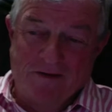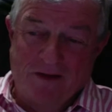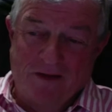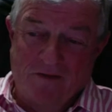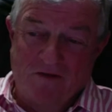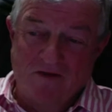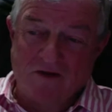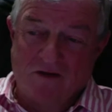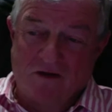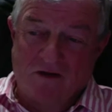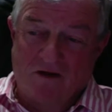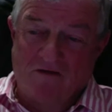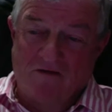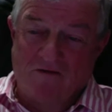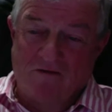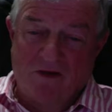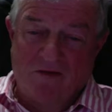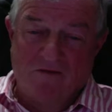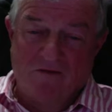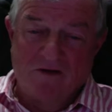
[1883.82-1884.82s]

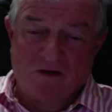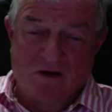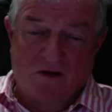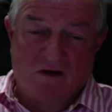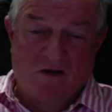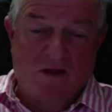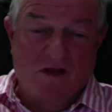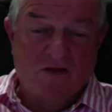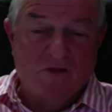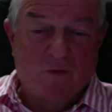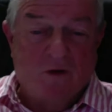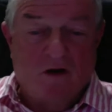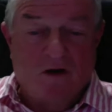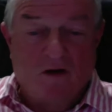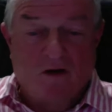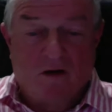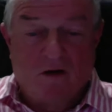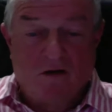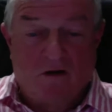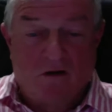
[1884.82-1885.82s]
that's where
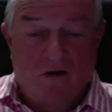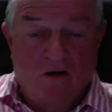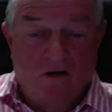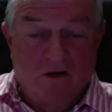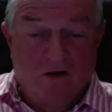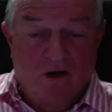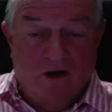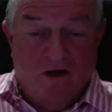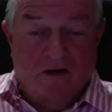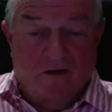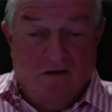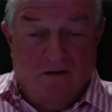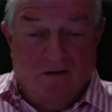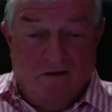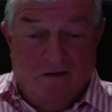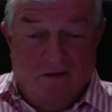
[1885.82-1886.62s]
I got a lot of learning.